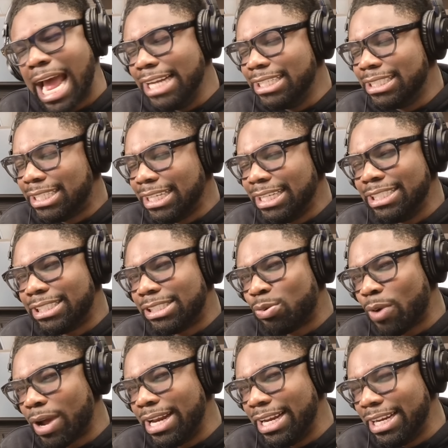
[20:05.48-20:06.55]
19,
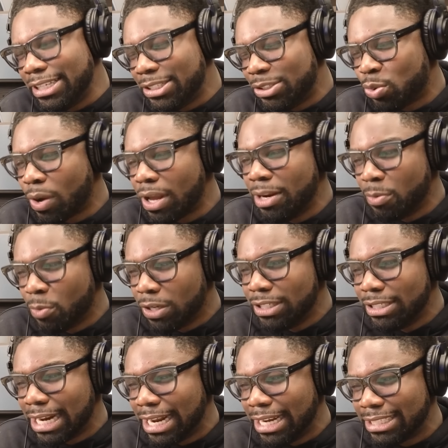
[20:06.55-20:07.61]
20,
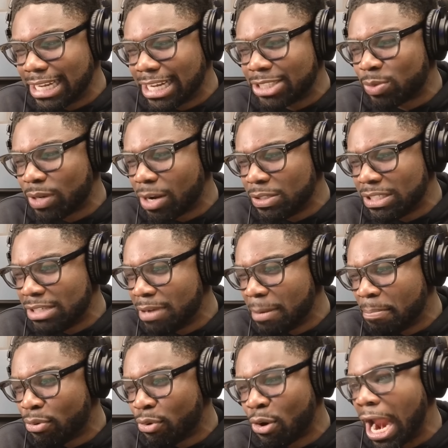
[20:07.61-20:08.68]
21 days, that's when I was in my
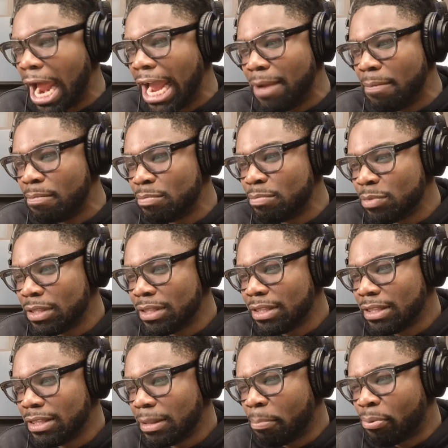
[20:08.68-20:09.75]
prime.
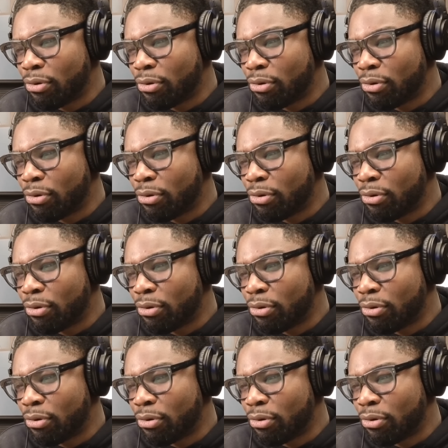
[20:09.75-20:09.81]
The